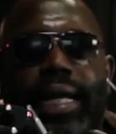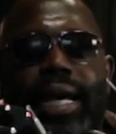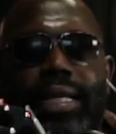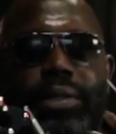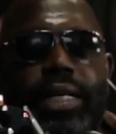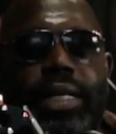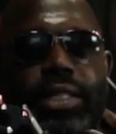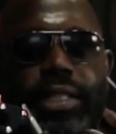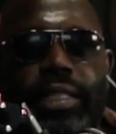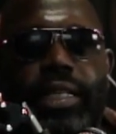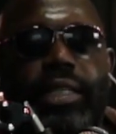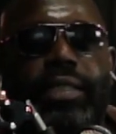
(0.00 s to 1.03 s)
class
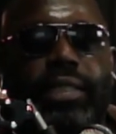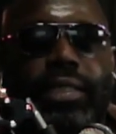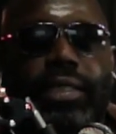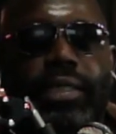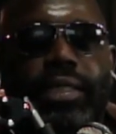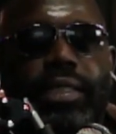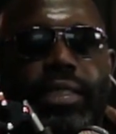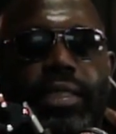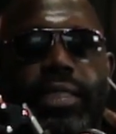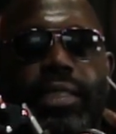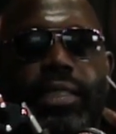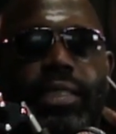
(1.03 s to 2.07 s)
100 though.
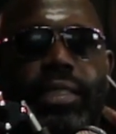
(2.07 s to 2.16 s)
Why is